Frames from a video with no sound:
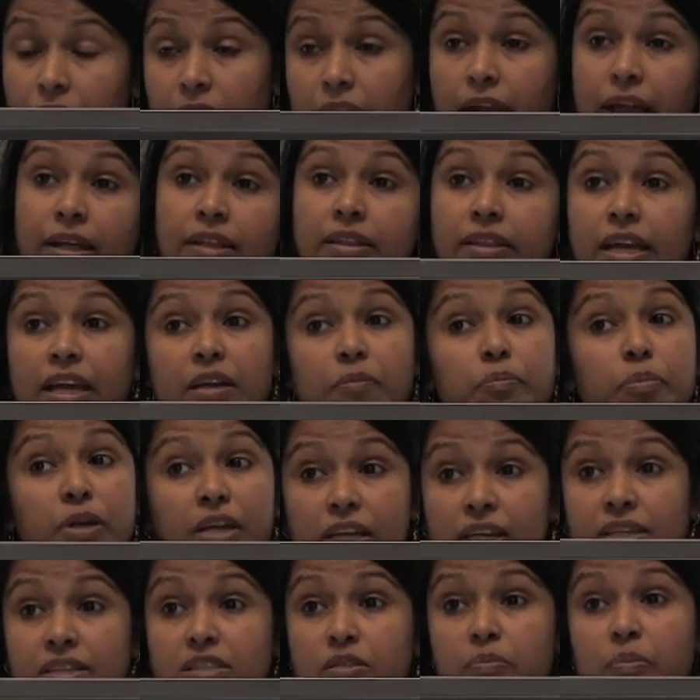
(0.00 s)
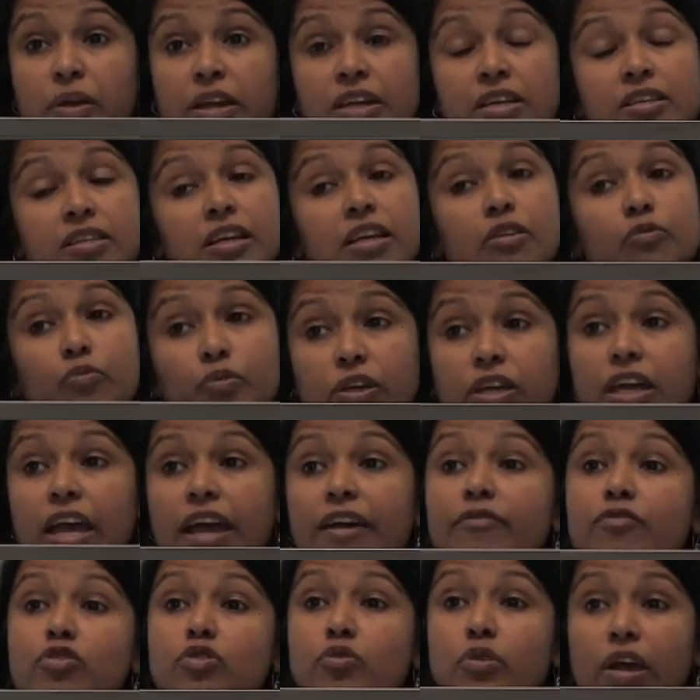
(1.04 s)
And that peace meant that we
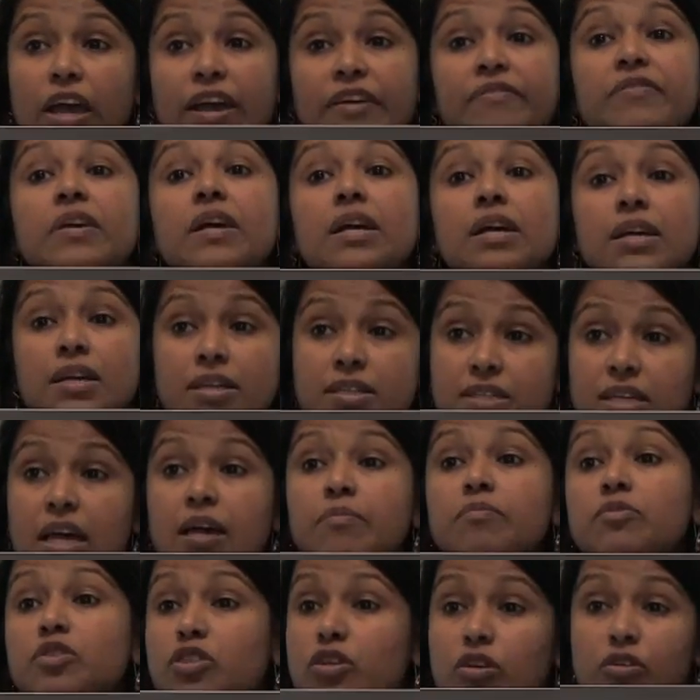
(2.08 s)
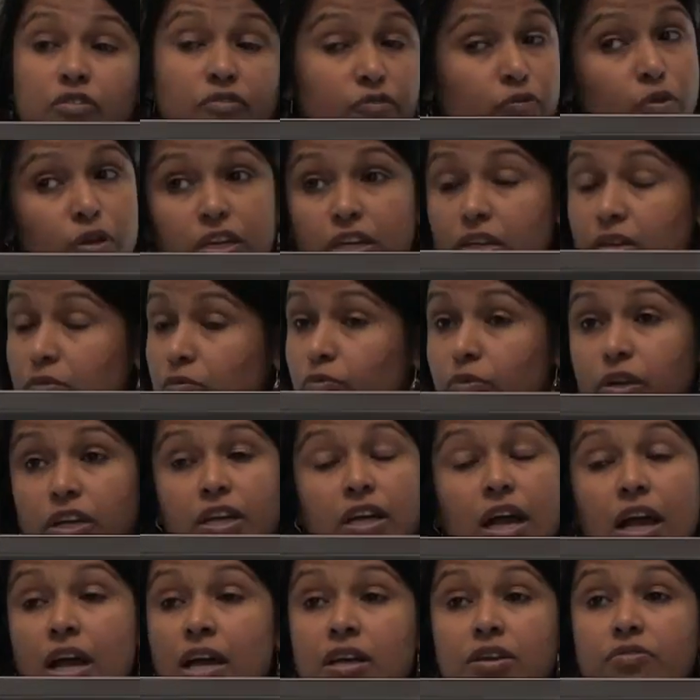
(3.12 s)
have to have some sort of, we
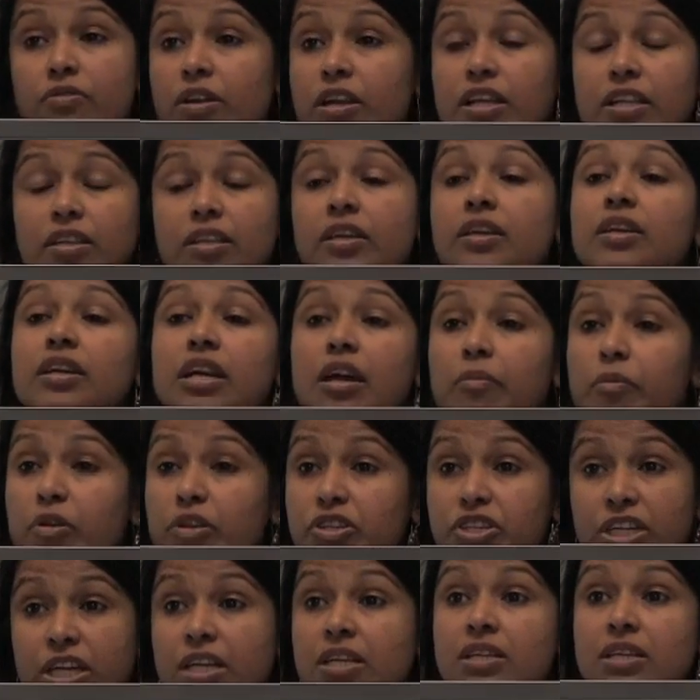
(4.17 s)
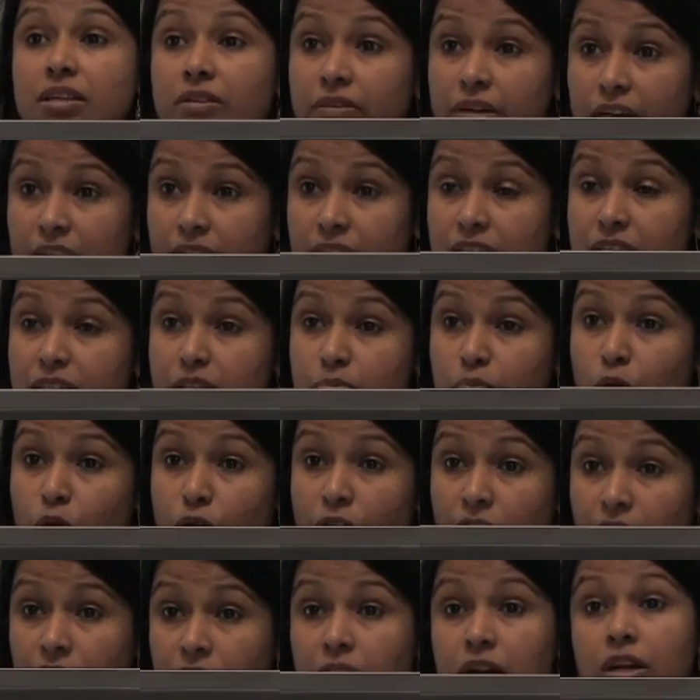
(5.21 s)
can't really think about gender at this
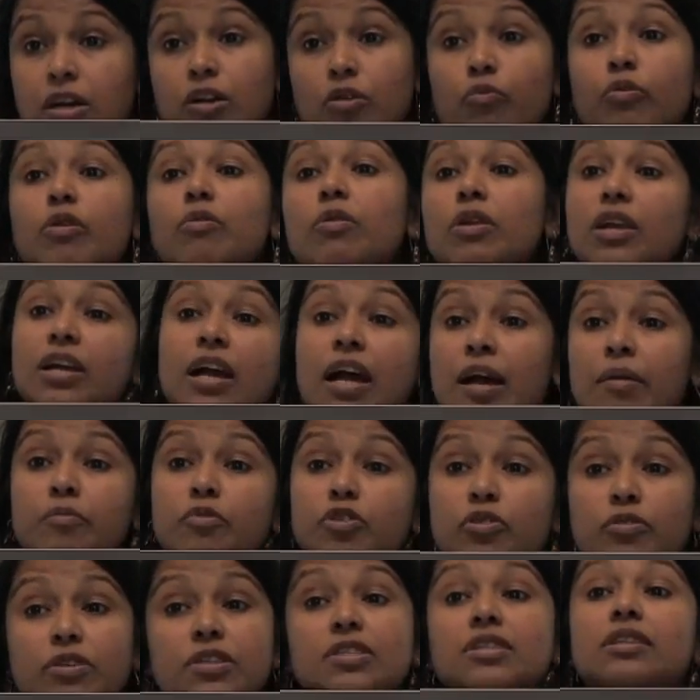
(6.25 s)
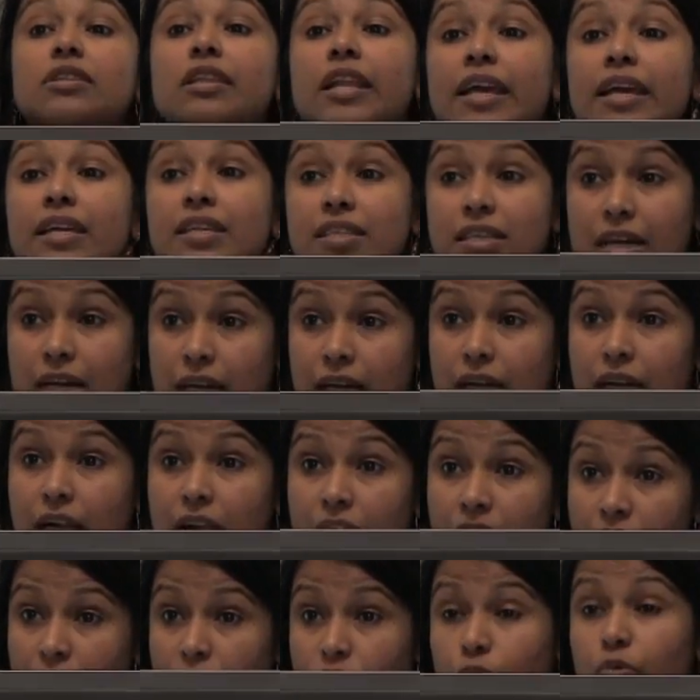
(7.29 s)
point. We will come to this later.
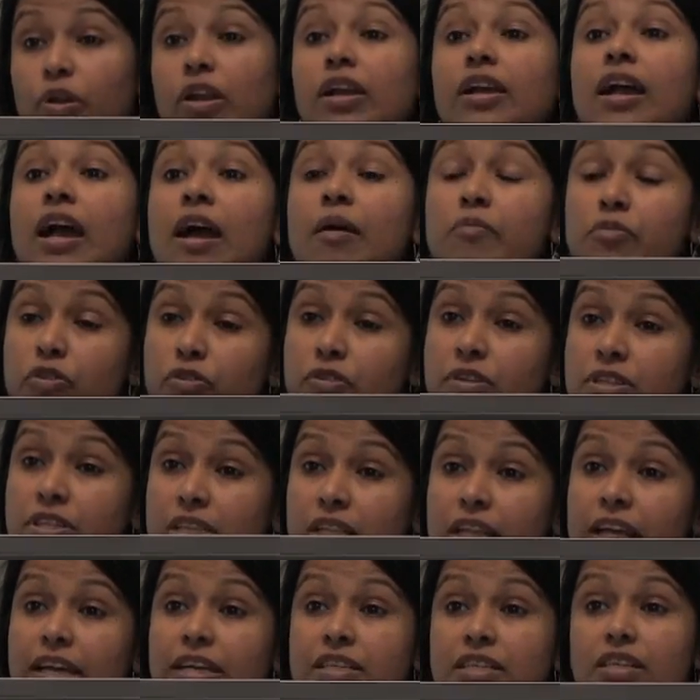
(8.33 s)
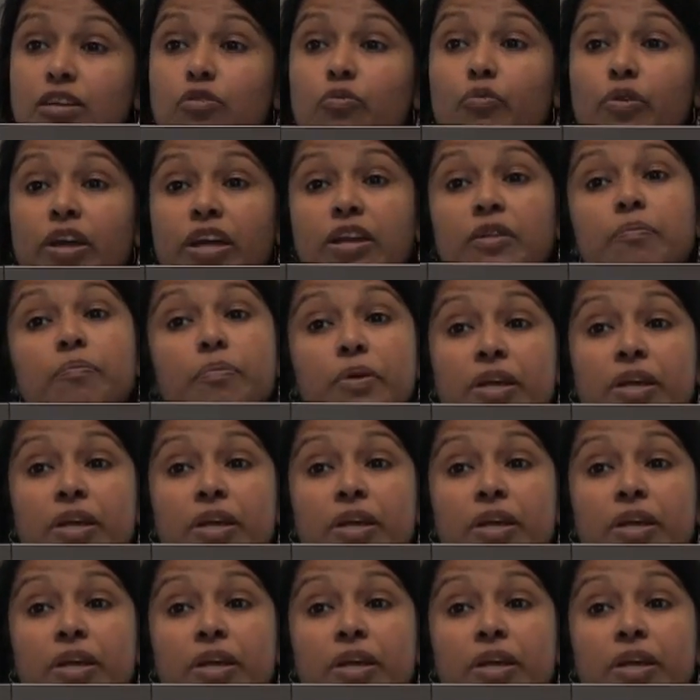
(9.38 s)
We'll come to this later when